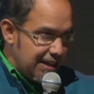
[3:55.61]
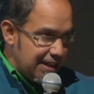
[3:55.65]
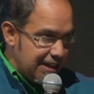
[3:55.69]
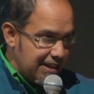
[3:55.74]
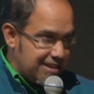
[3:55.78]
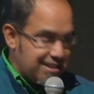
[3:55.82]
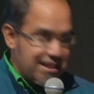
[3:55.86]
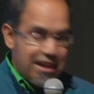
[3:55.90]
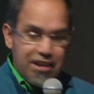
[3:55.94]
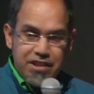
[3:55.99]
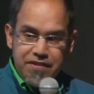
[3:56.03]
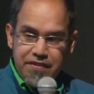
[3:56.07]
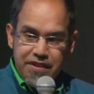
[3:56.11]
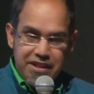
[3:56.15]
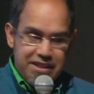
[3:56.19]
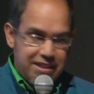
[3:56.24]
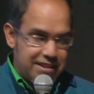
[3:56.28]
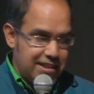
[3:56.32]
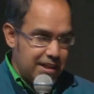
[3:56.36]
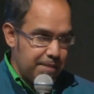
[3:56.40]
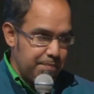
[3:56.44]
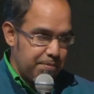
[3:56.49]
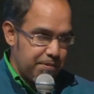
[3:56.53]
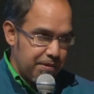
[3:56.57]
it sounds very
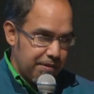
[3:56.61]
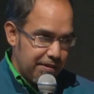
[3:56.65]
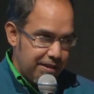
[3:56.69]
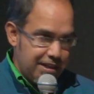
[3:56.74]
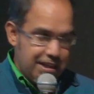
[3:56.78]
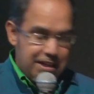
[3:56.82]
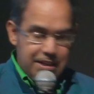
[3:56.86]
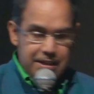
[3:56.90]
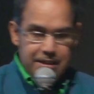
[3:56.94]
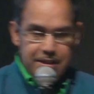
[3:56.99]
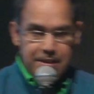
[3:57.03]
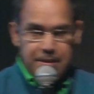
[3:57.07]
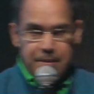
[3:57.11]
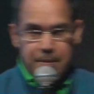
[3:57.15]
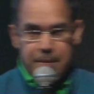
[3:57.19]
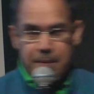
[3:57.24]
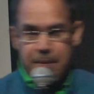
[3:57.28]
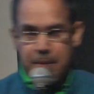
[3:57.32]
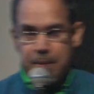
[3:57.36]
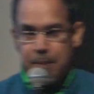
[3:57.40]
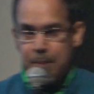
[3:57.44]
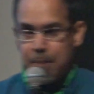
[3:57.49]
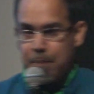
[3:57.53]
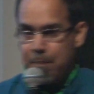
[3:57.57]
contemporary,
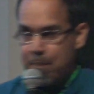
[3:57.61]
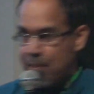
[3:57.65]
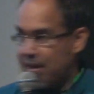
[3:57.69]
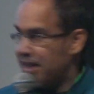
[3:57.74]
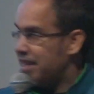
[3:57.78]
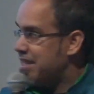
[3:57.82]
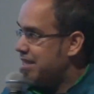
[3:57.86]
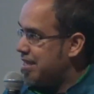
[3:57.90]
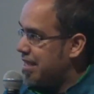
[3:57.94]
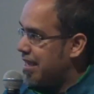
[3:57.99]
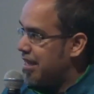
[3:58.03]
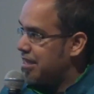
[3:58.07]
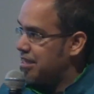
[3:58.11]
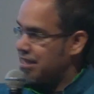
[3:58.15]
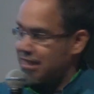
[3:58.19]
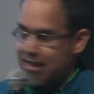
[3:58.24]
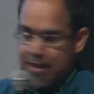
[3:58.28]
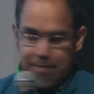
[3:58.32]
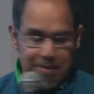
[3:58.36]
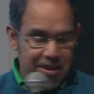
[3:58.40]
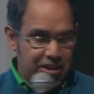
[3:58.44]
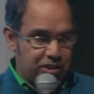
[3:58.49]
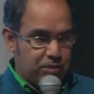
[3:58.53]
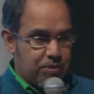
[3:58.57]
but it's
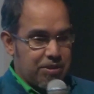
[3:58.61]
actually about